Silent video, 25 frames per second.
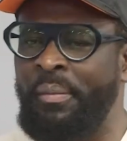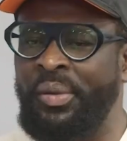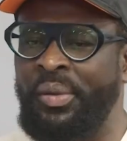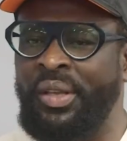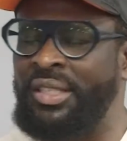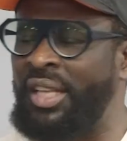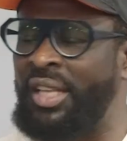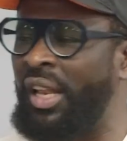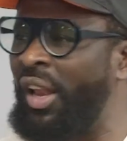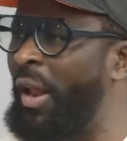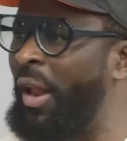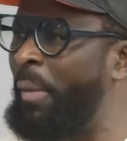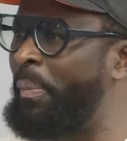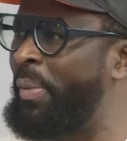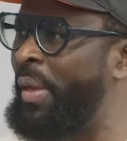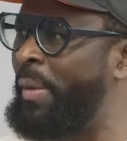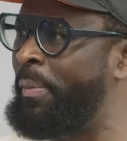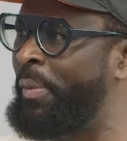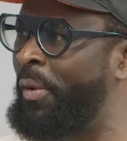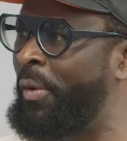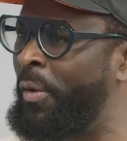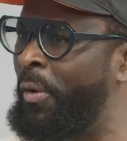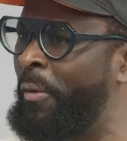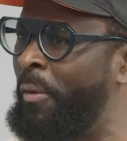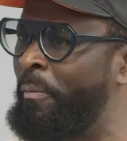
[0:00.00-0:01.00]
Because a lot of
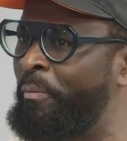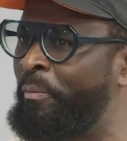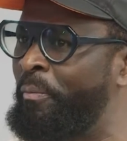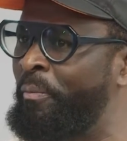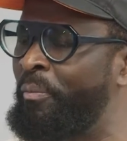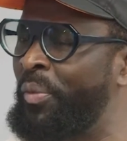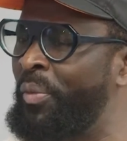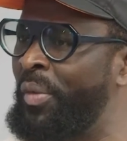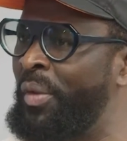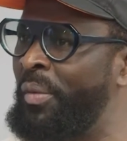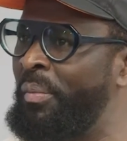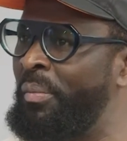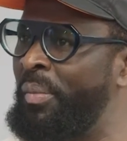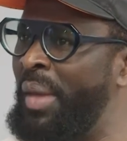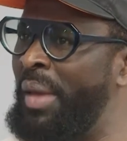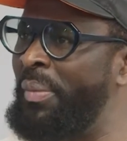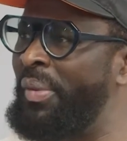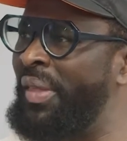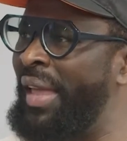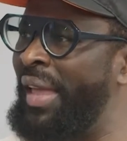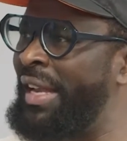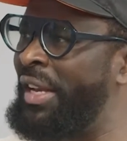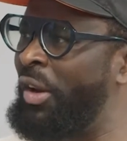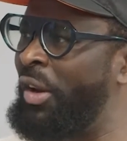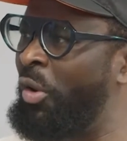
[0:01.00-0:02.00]
people,
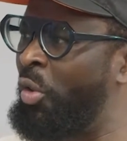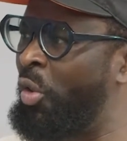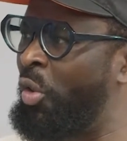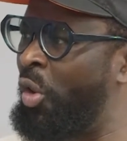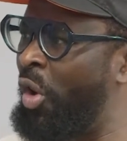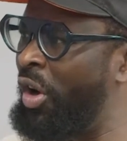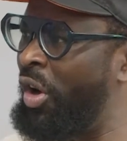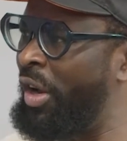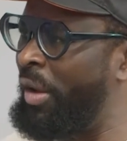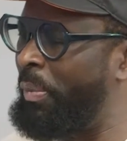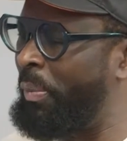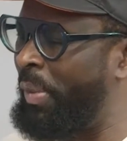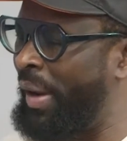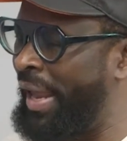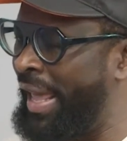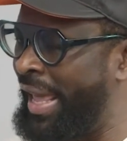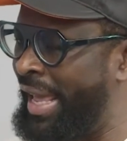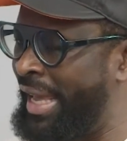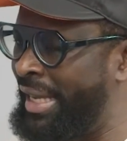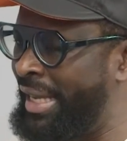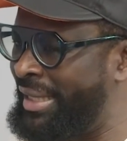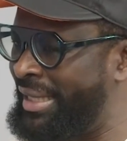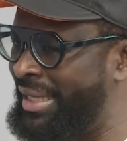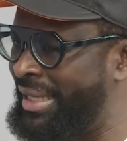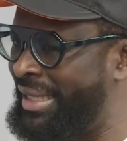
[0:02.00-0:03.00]
maybe they're in the wrong
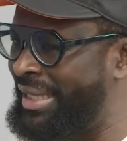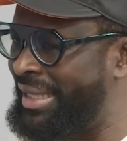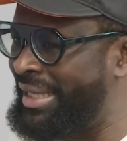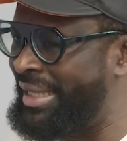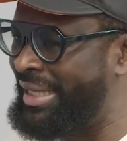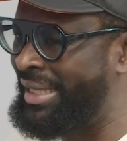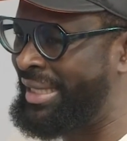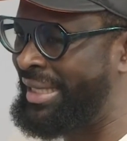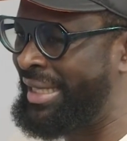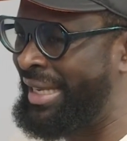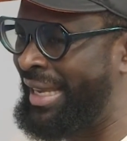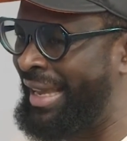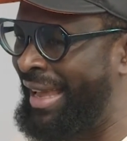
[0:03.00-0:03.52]
place,